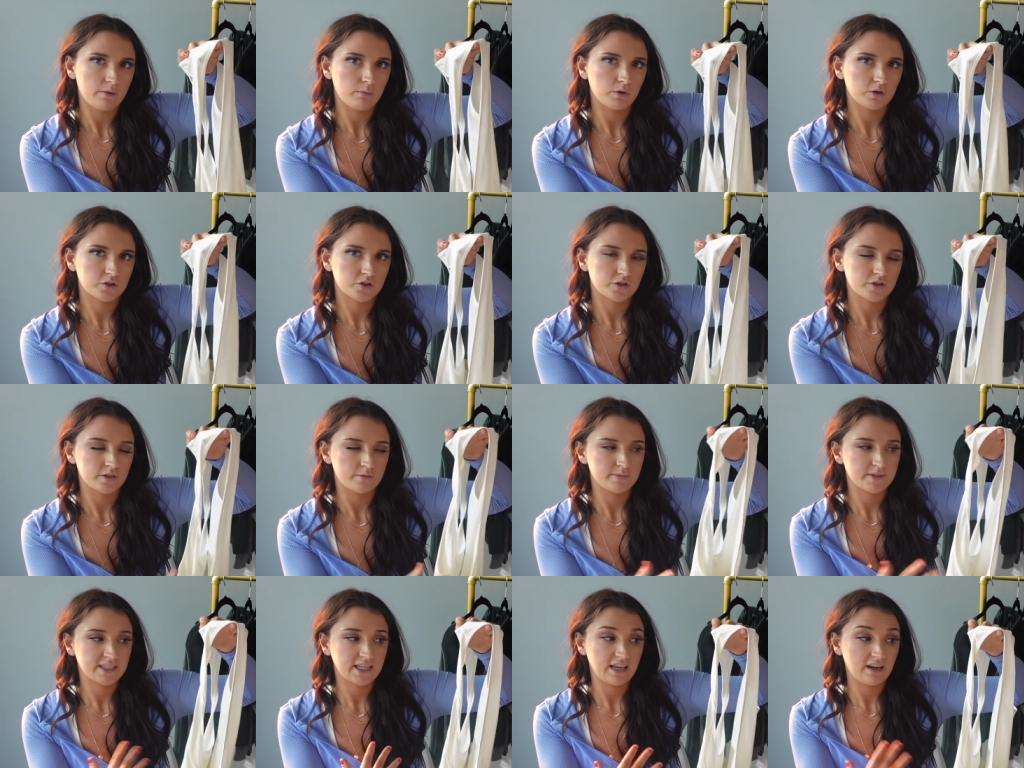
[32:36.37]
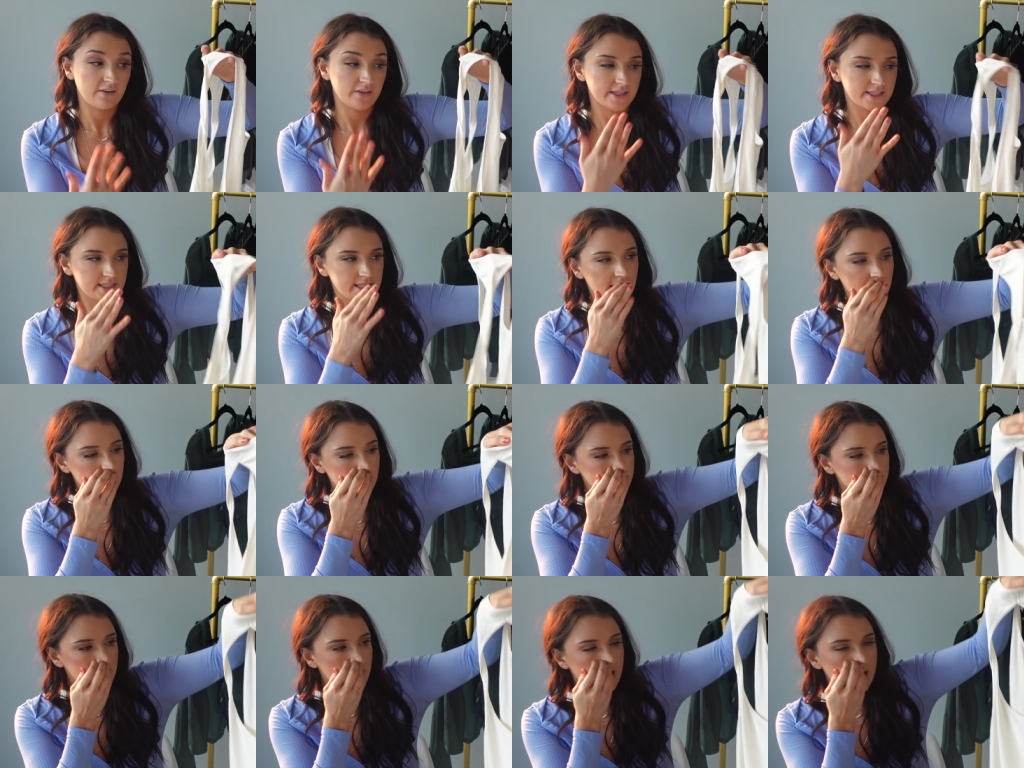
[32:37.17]
It will show some skin on the
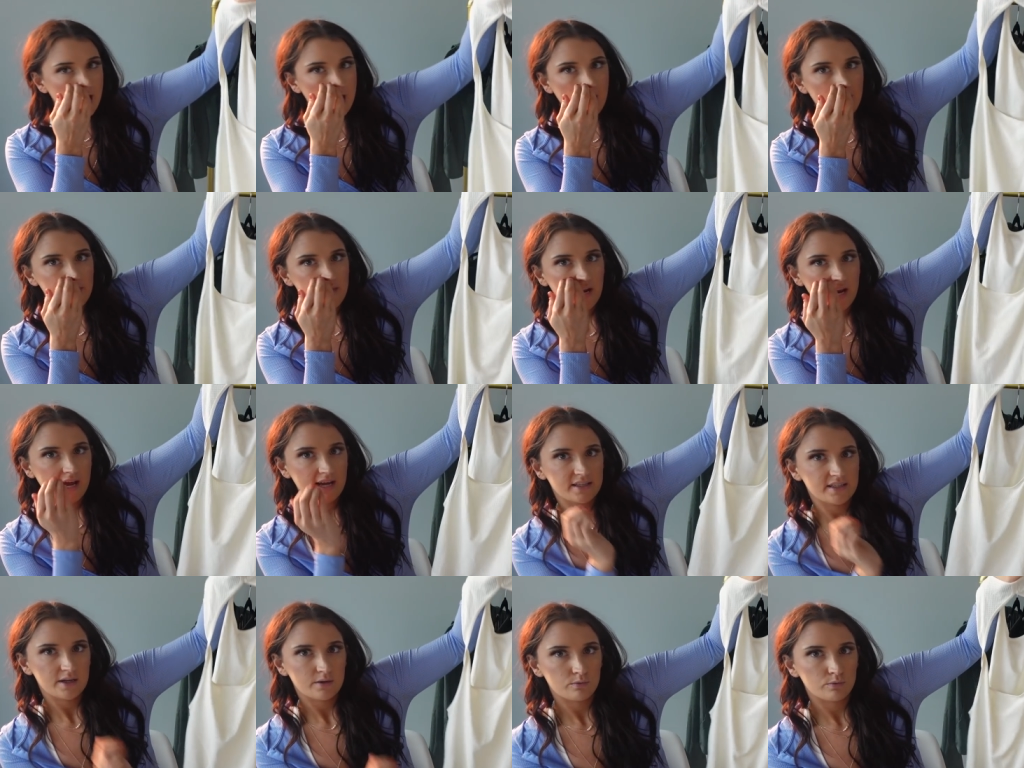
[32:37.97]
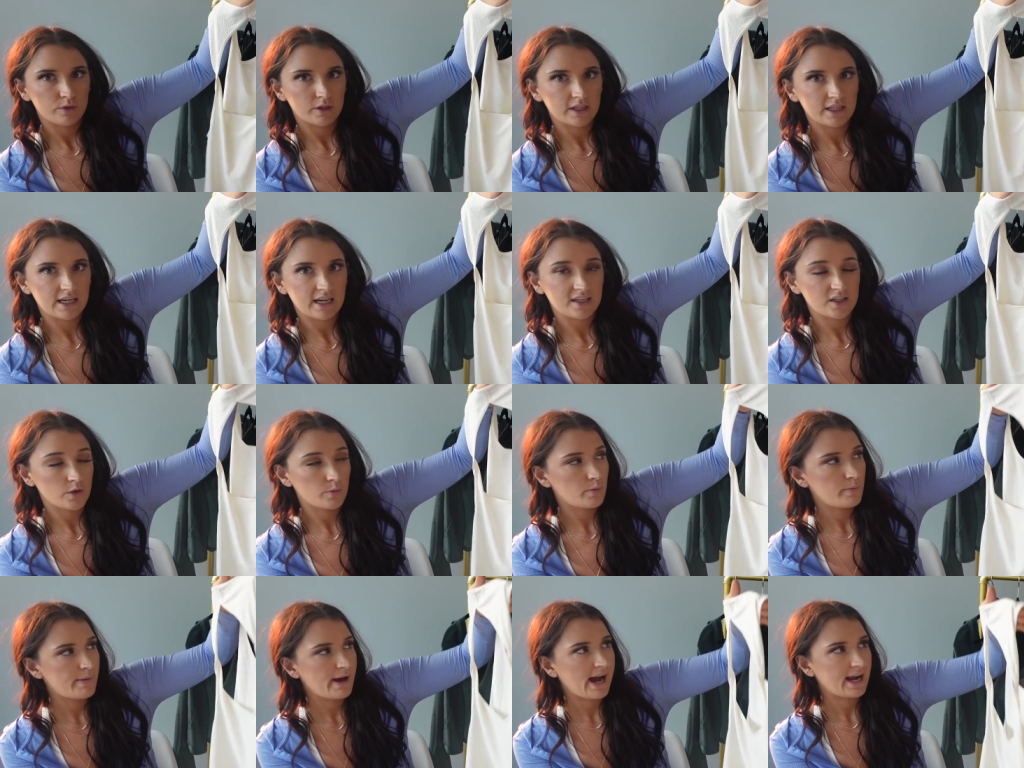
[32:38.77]
sides, and then it has that really nice
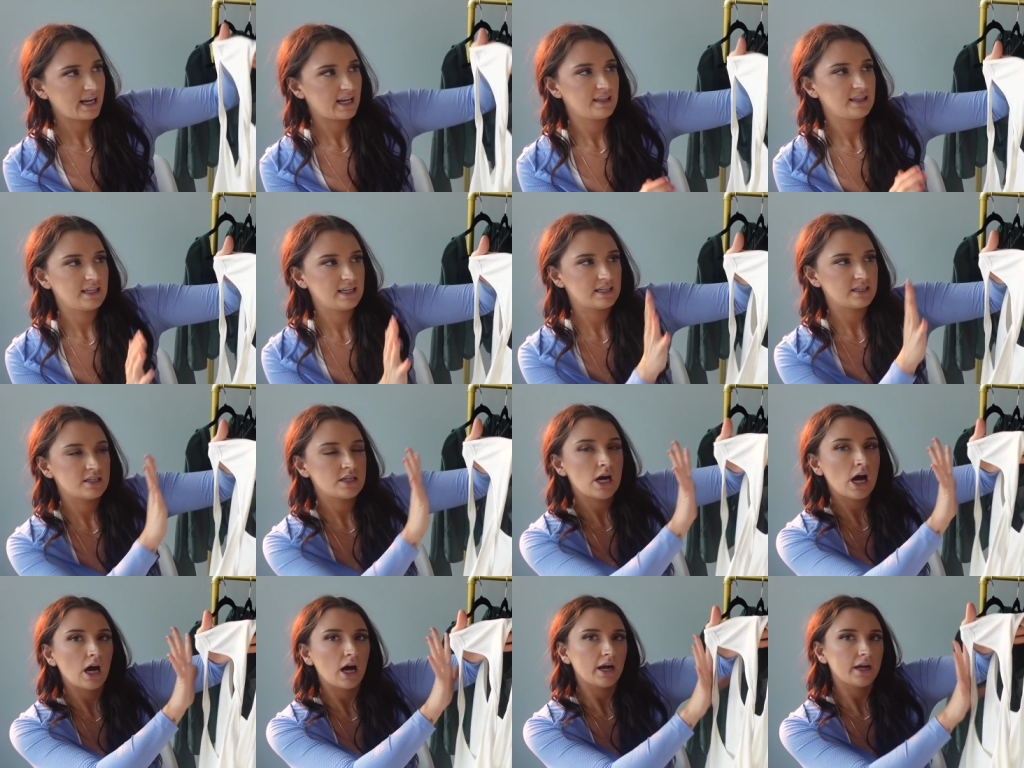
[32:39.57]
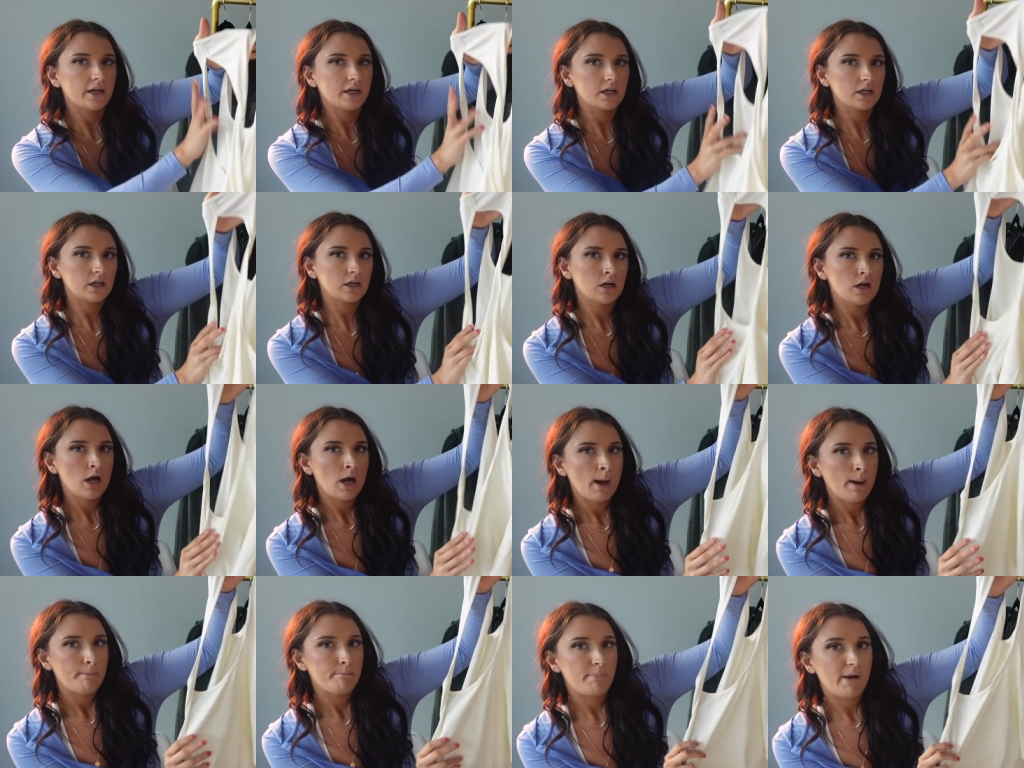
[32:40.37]
open back, and the entire
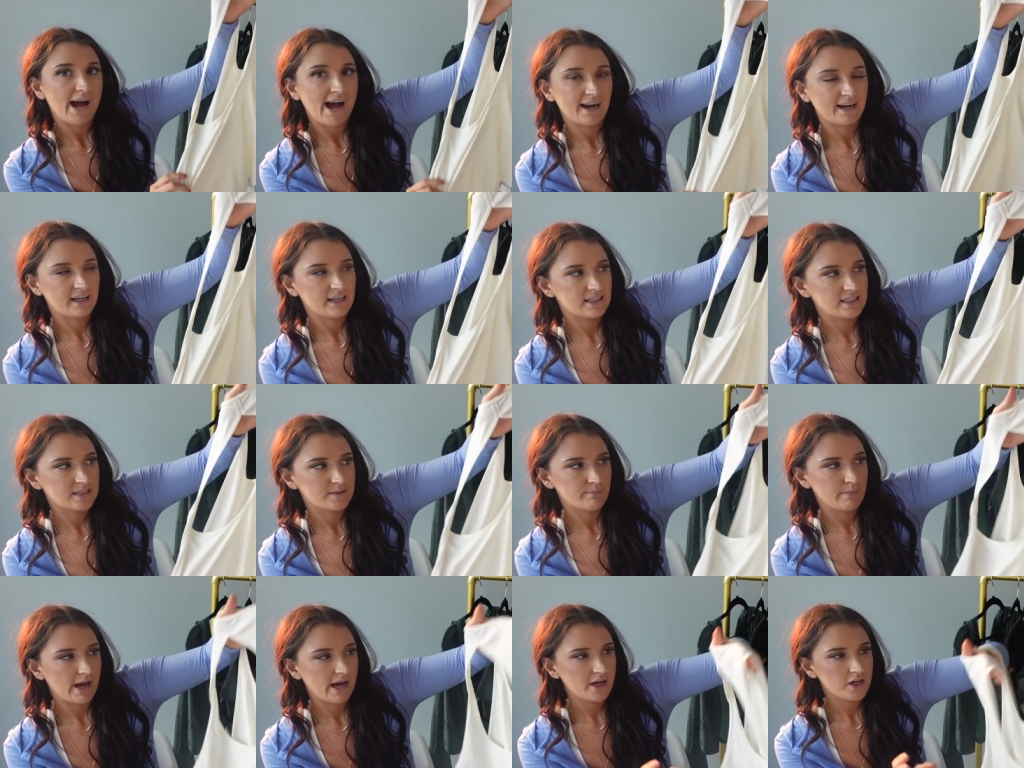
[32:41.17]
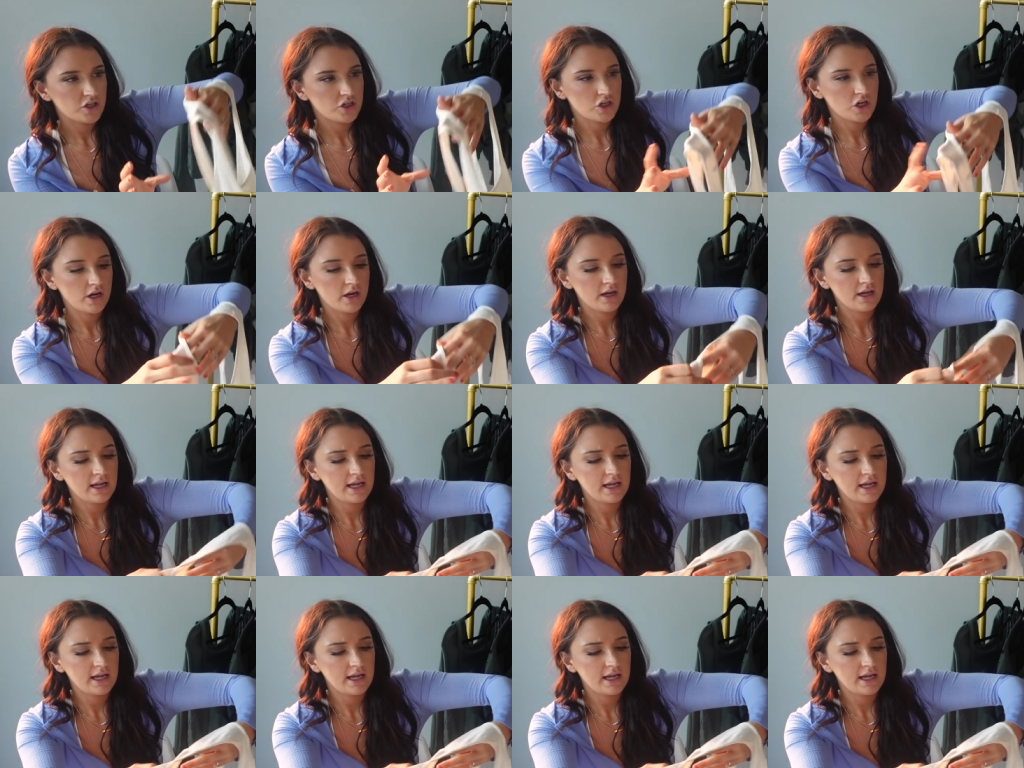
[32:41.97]
back is mesh.